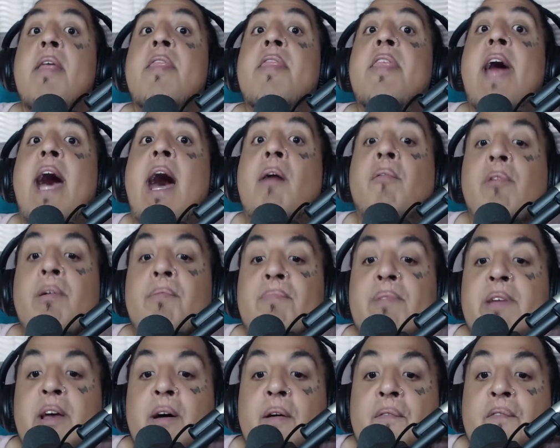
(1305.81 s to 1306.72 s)
That
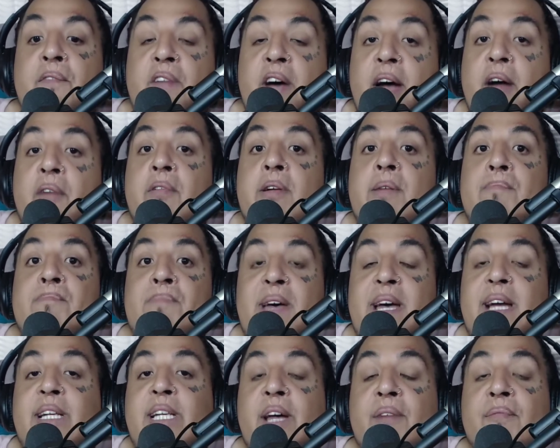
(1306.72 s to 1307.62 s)
would be a very
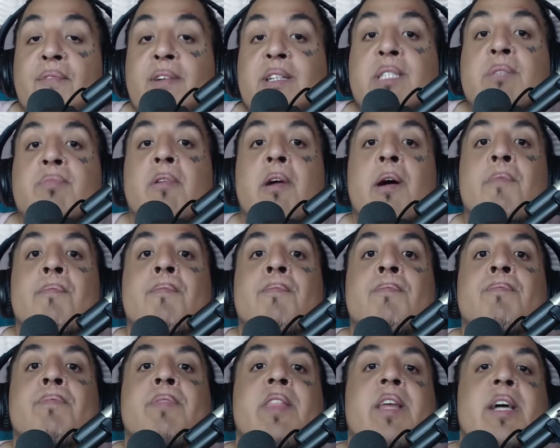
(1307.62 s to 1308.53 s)
big difference
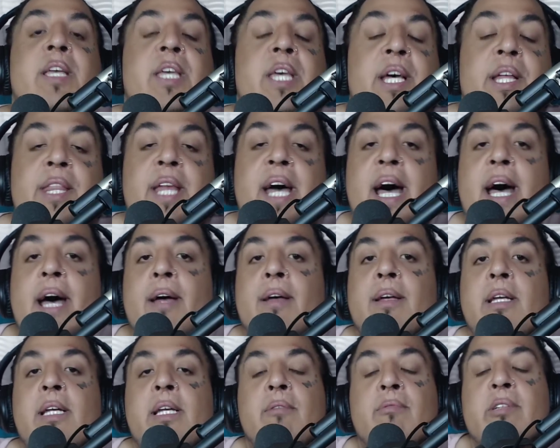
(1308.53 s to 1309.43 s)
from the kid
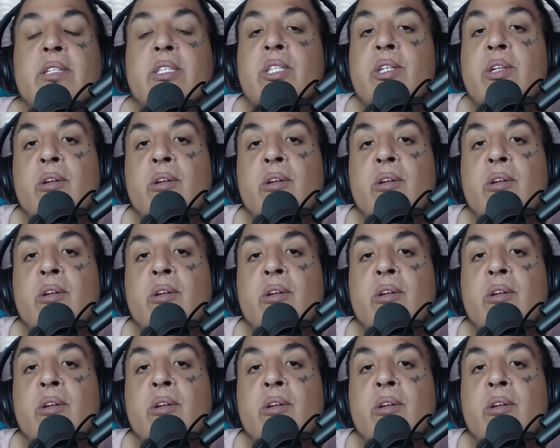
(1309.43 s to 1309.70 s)
that he was,